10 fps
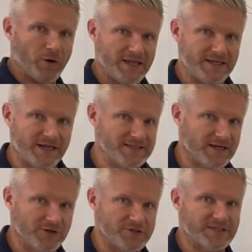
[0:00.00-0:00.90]
he doesn't
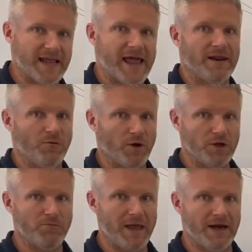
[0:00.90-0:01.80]
understand, and what you
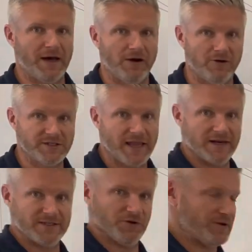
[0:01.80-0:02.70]
may not understand
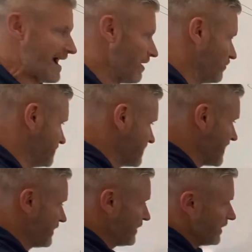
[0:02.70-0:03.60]
until now, is
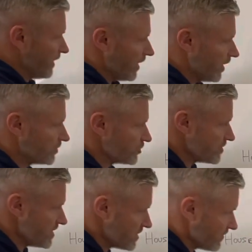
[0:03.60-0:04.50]
that
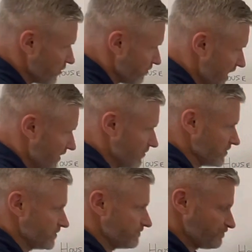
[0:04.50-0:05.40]
underneath of your
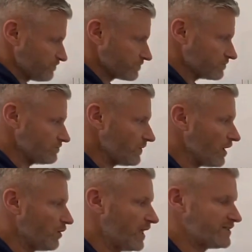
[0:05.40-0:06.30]
pavers,
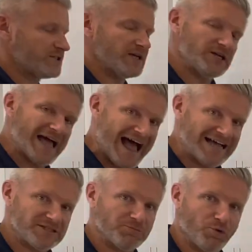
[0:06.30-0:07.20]
it's as
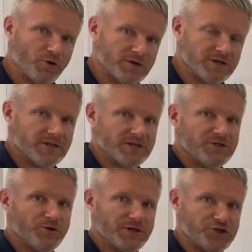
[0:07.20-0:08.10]
important
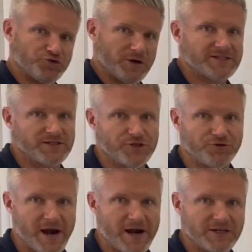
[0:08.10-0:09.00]
to address the
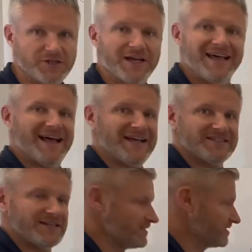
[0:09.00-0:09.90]
drainage as it
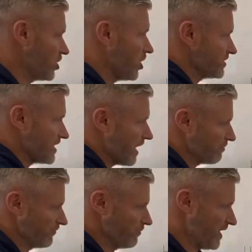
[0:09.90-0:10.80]
is on top of
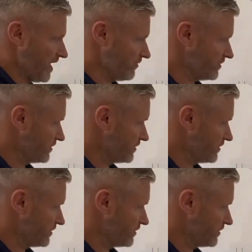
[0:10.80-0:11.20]
your pavers.